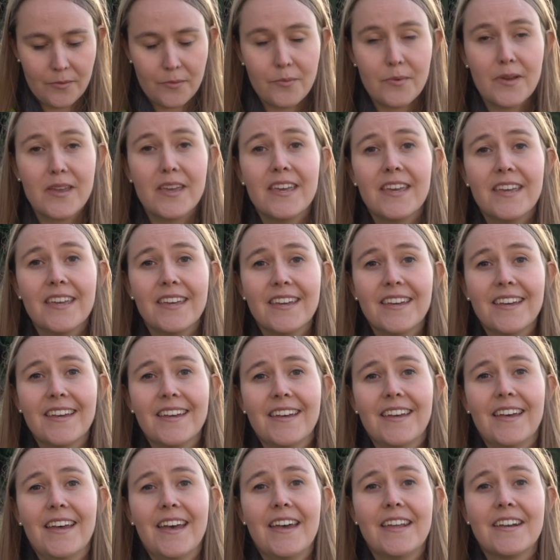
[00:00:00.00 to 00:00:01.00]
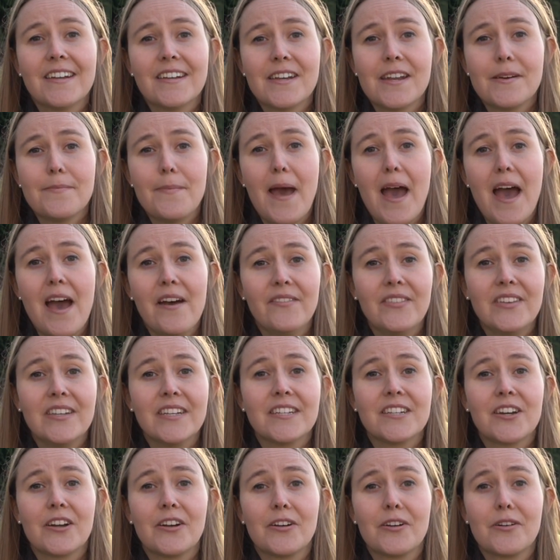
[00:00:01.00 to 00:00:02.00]
We ended up having
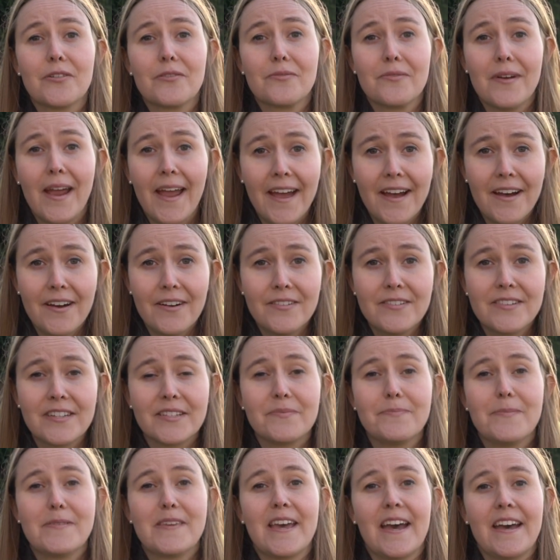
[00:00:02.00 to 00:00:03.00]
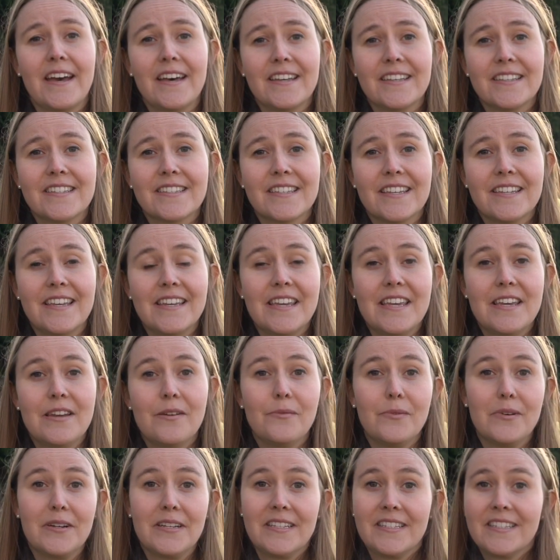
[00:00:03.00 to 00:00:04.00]
to turn around just because
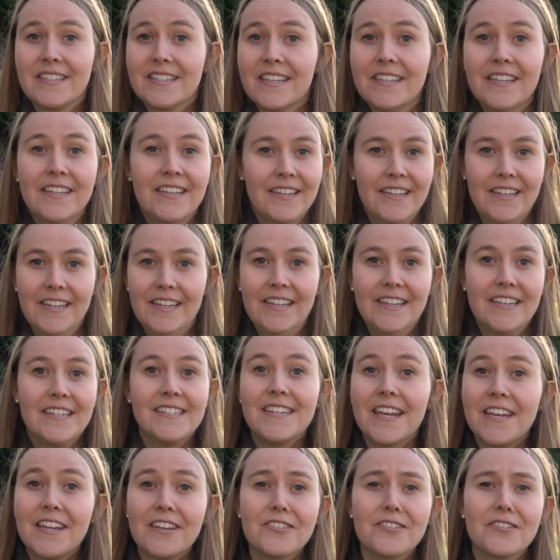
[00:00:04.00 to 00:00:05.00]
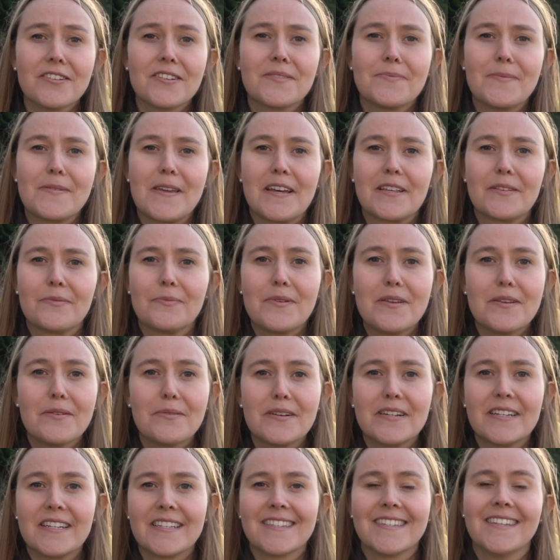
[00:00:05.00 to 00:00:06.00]
it was dangerous, because we
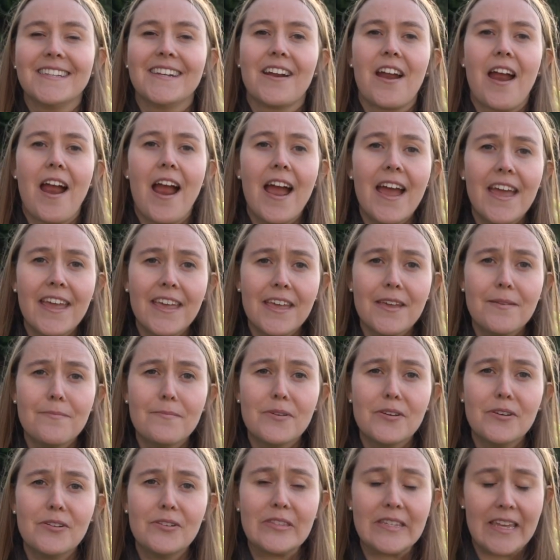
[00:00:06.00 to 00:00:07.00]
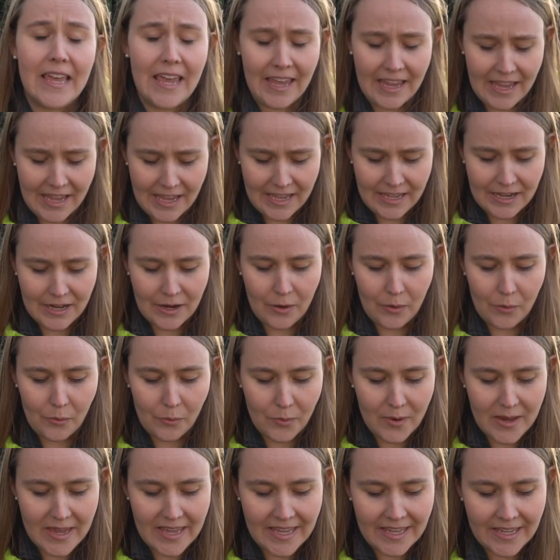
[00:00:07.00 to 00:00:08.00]
were just in our hiking boots and
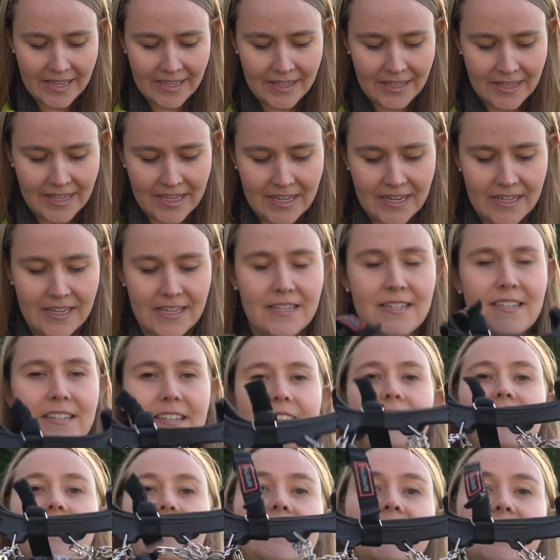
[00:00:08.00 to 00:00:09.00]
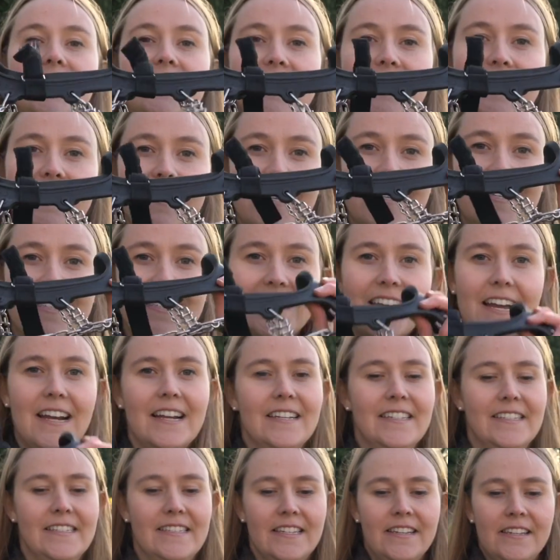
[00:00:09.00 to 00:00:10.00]
we needed these
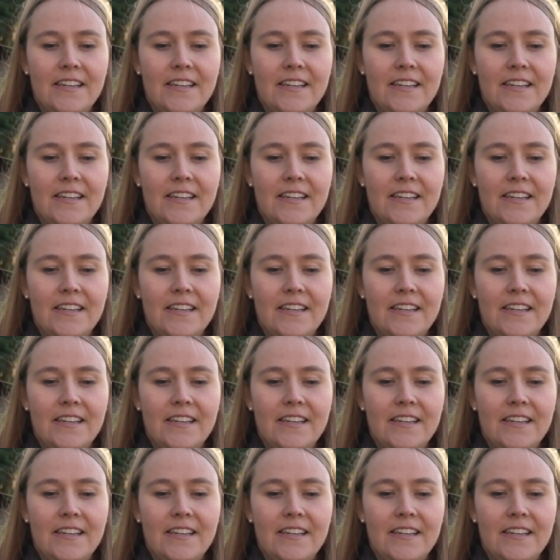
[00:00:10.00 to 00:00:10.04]
guys.